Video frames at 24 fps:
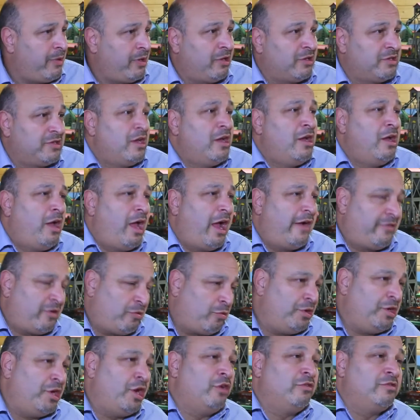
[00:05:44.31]
Because
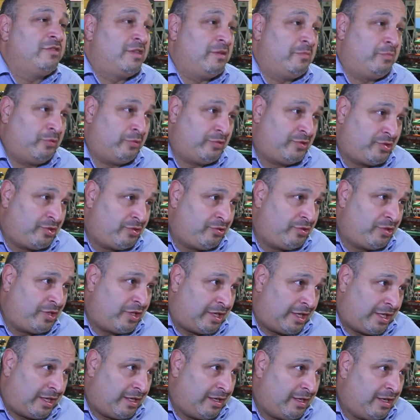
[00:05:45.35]
everyone knows the
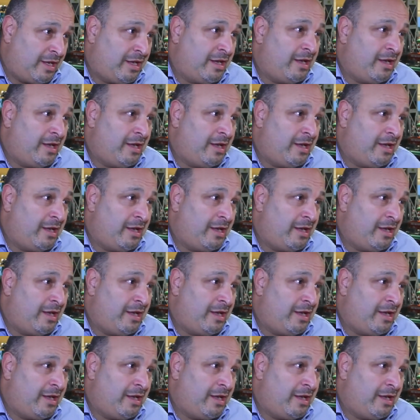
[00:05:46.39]
bouzouki,